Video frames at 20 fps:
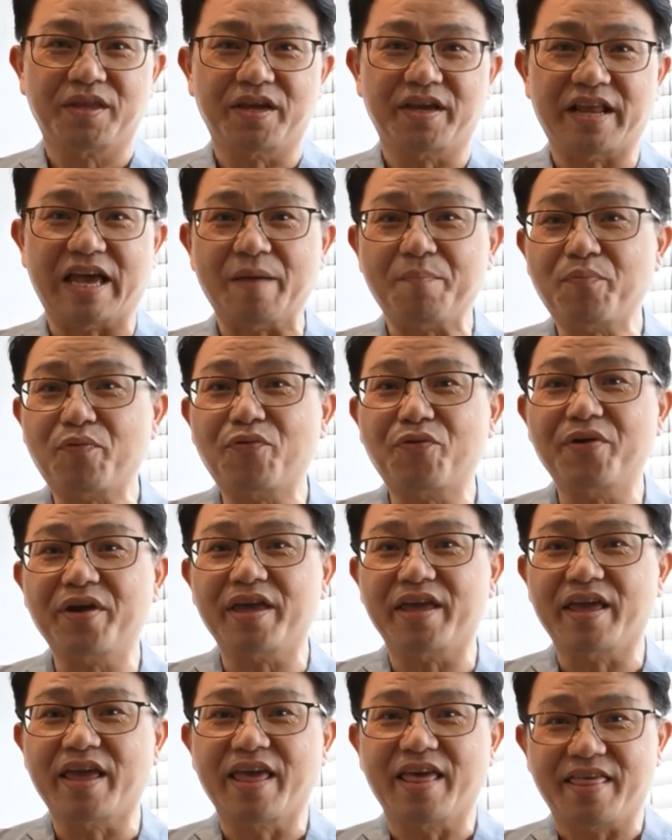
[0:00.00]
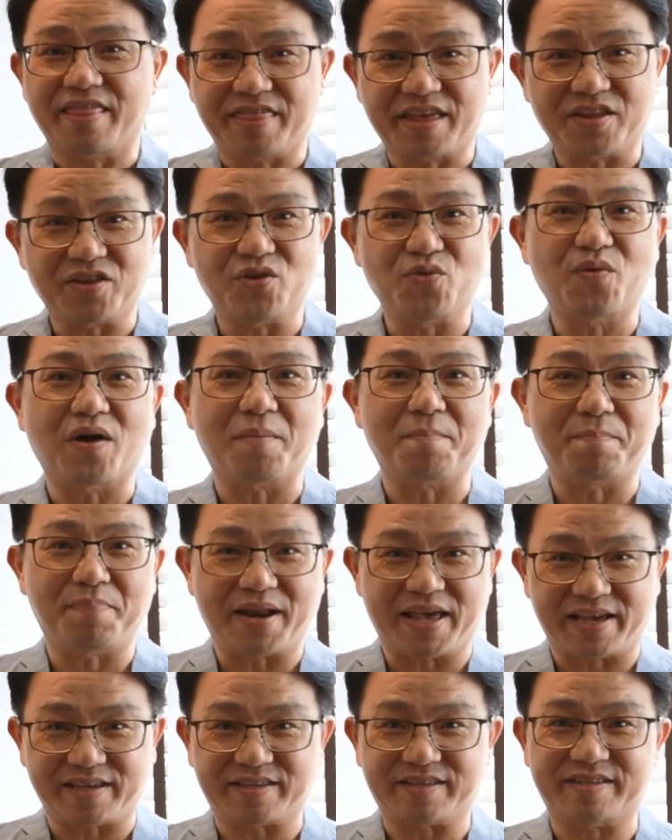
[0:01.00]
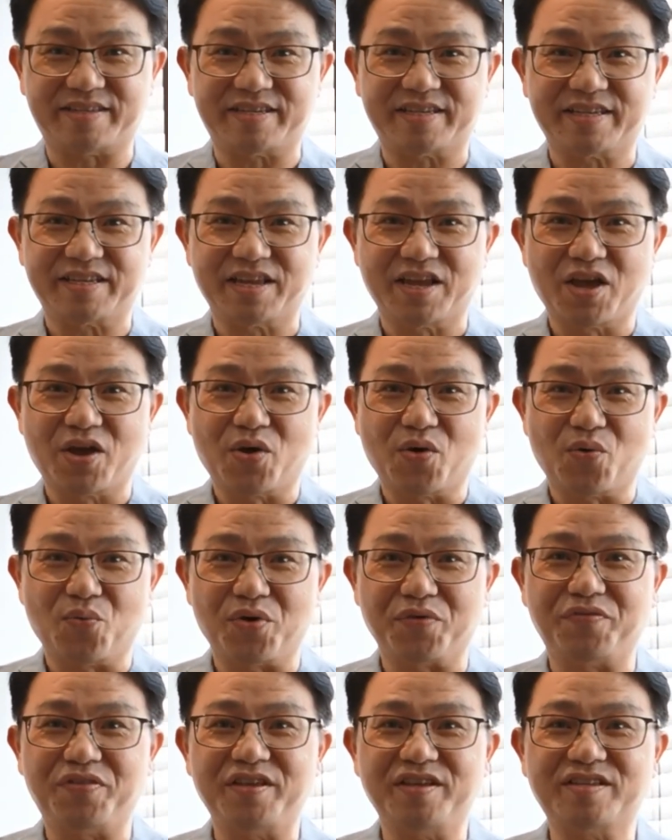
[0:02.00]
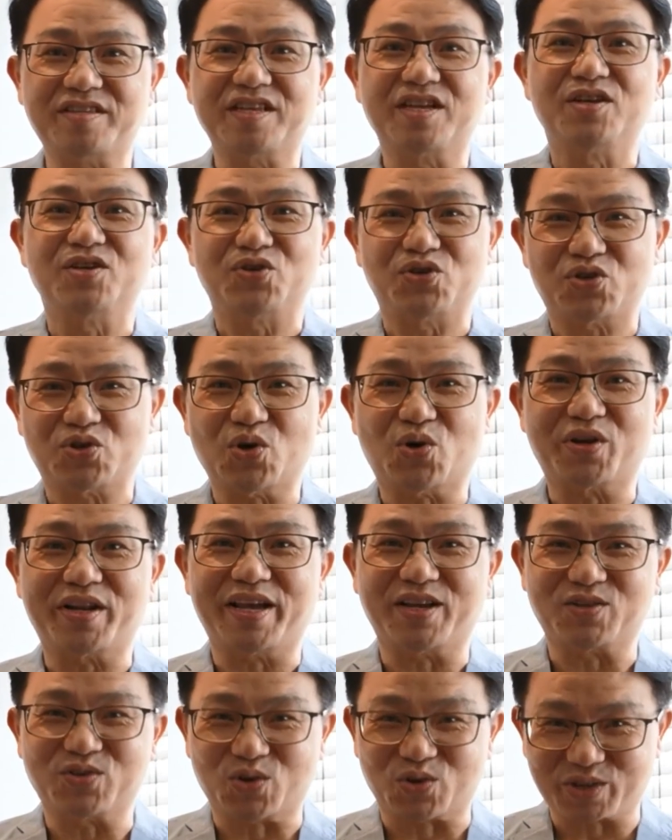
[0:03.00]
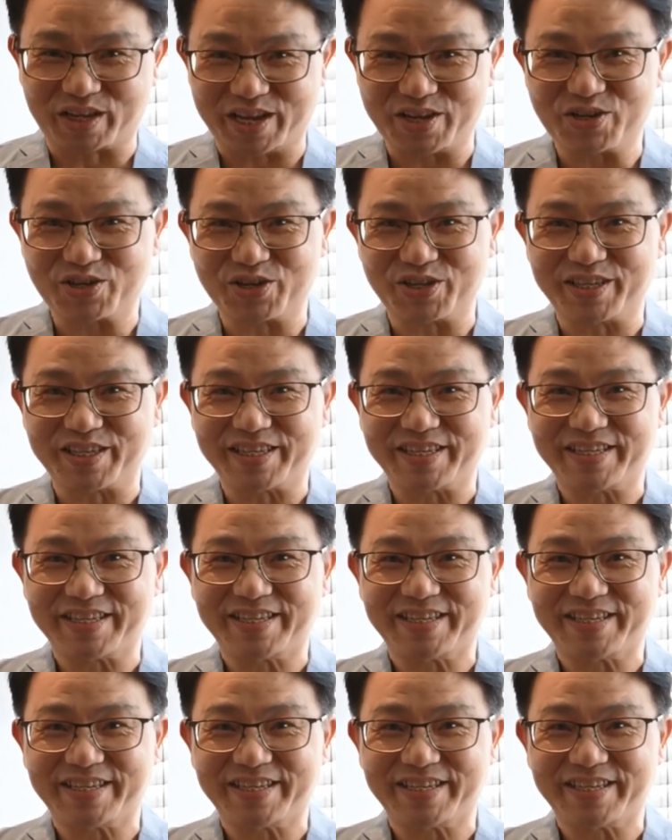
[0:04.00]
And I pray that you are blessed with this short exhortation.